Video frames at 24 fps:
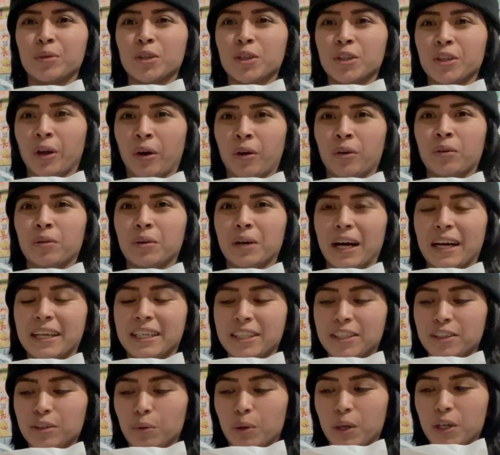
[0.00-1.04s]
so I
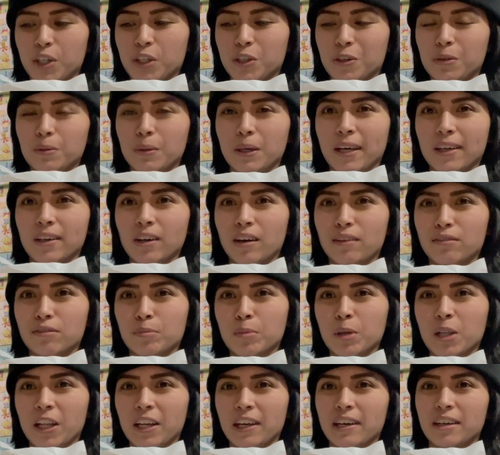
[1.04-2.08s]
still want to show you what I got
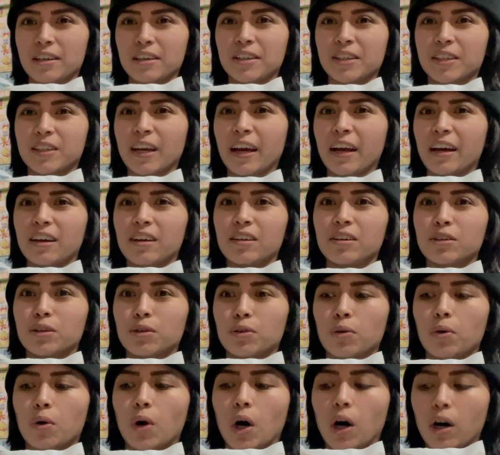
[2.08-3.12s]
from Clare's and
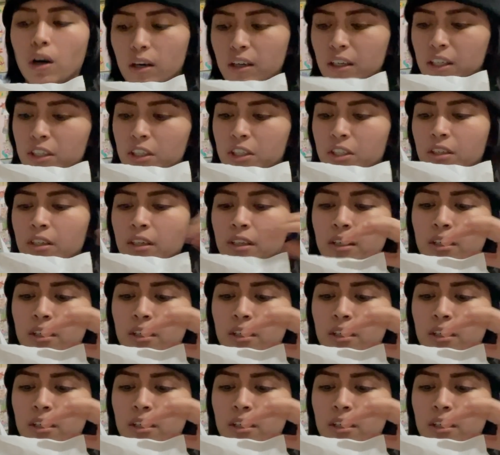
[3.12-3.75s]
Garage.